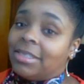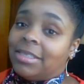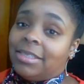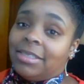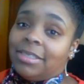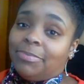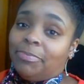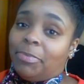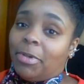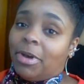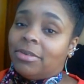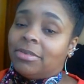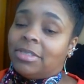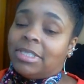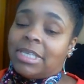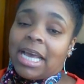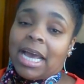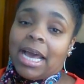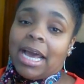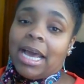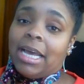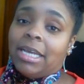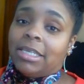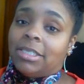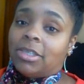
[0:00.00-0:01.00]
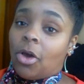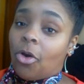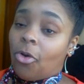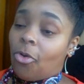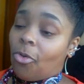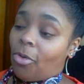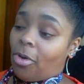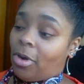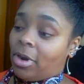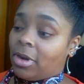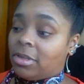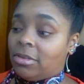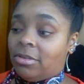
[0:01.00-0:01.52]
these bow ties,
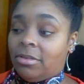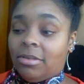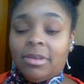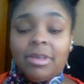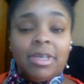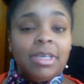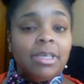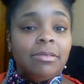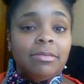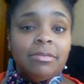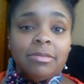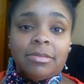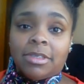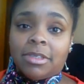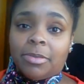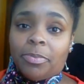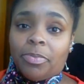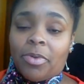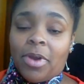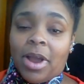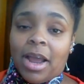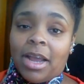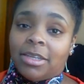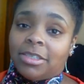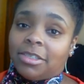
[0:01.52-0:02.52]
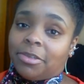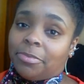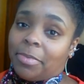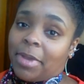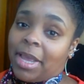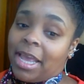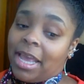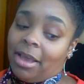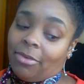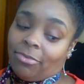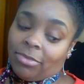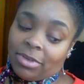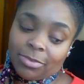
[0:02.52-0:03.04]
or you can surprise your
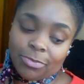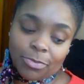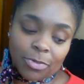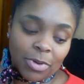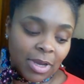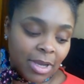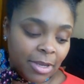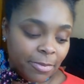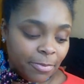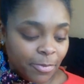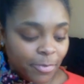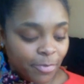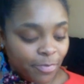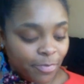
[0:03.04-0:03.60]
man with one.